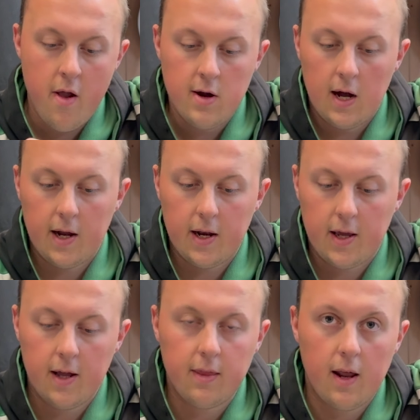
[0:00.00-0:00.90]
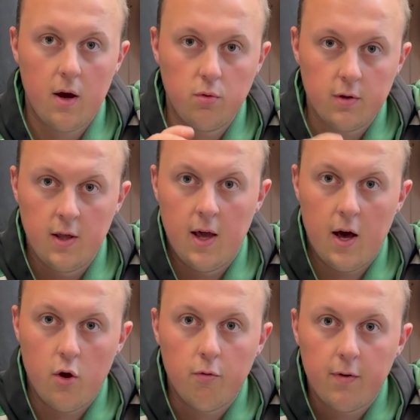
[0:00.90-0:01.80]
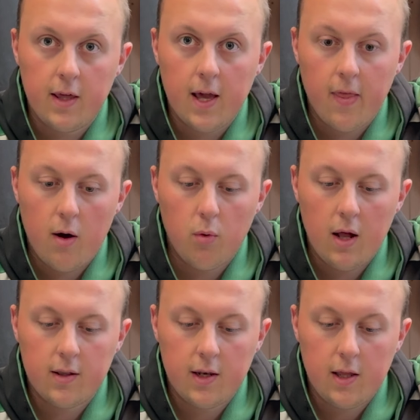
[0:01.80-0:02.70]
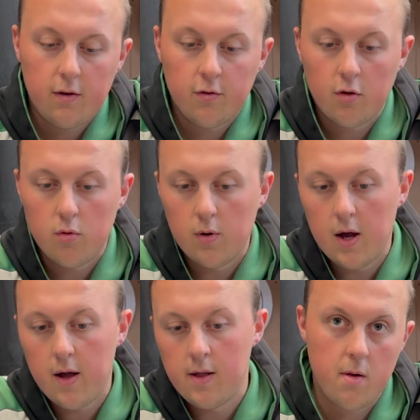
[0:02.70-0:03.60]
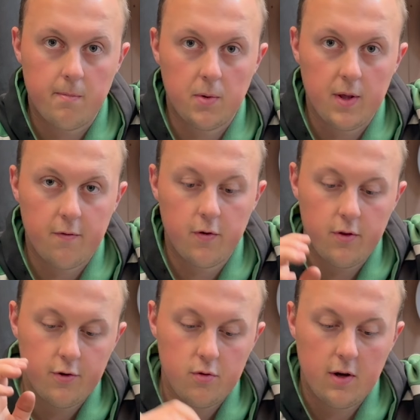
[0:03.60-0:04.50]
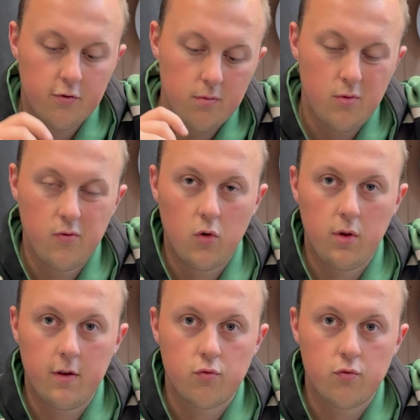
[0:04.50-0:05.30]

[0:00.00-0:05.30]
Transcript: I'm going to cut that out and hopefully get that welded in. So, but without further ado, let's remove all this